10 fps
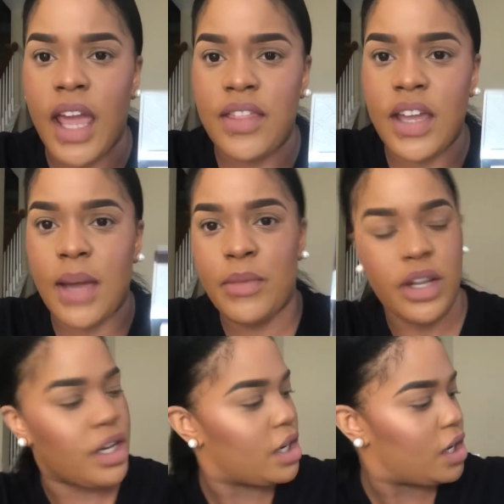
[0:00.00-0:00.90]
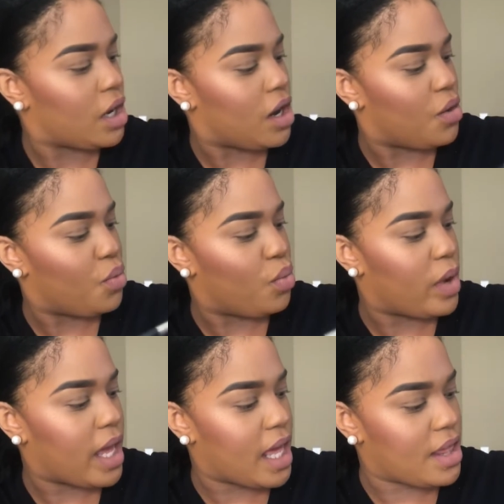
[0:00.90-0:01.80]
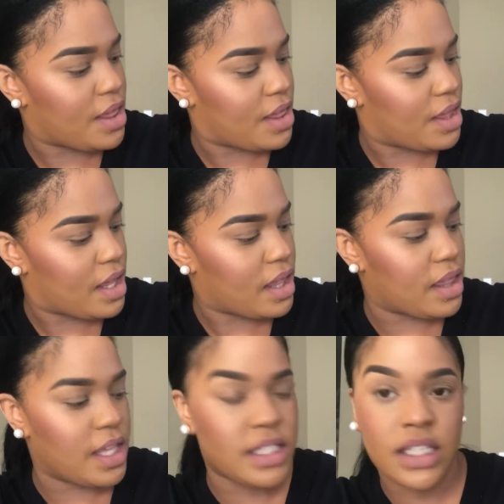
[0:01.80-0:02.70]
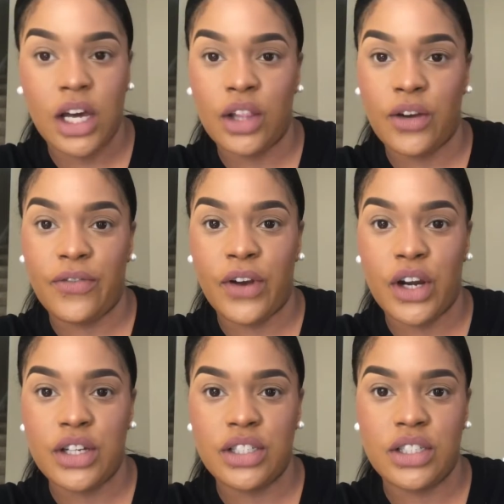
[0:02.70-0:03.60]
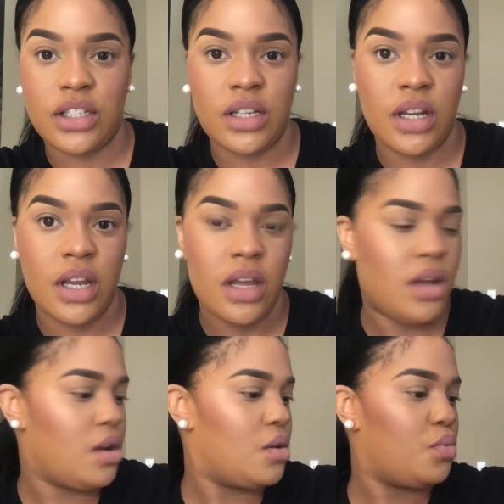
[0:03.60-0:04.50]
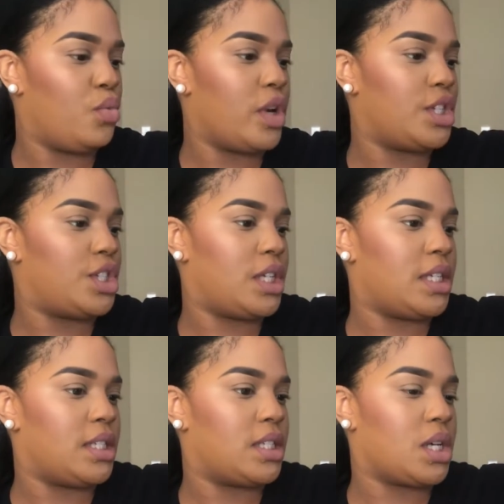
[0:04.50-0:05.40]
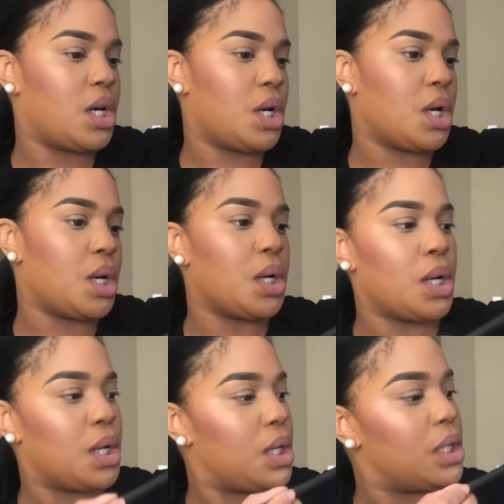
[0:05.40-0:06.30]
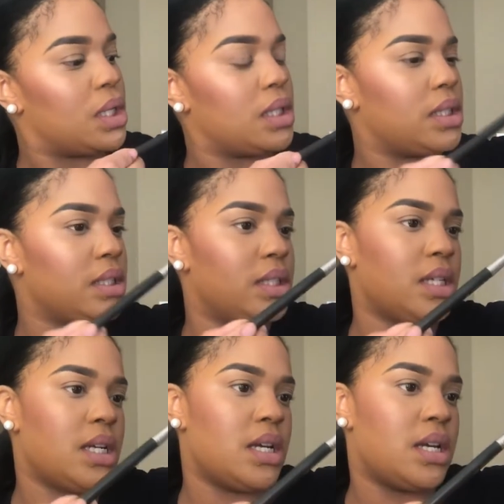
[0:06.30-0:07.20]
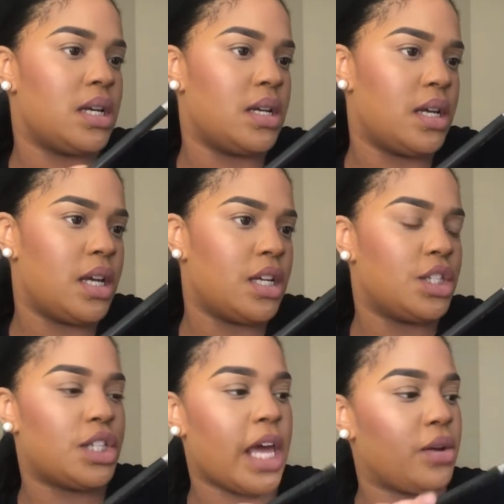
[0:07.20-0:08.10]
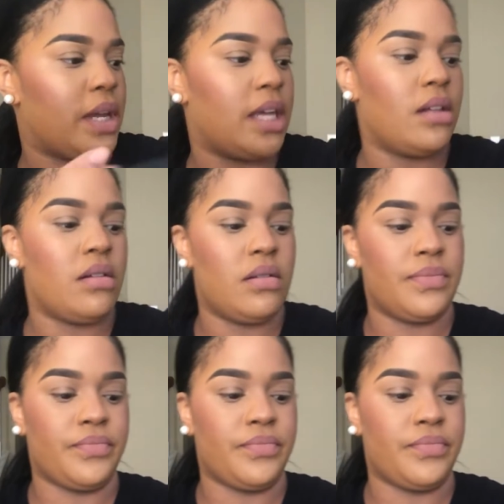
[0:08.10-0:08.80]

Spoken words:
think I'm gonna go with this color first, which is called Shadow Hill.